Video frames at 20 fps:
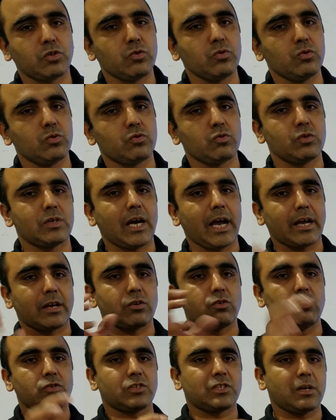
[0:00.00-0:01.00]
you to
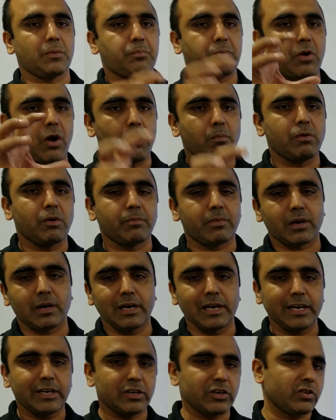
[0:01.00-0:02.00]
diagnose the problem
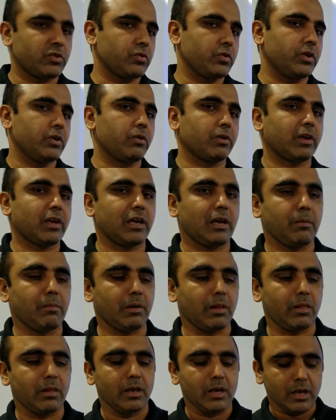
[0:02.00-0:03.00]
related to your cable.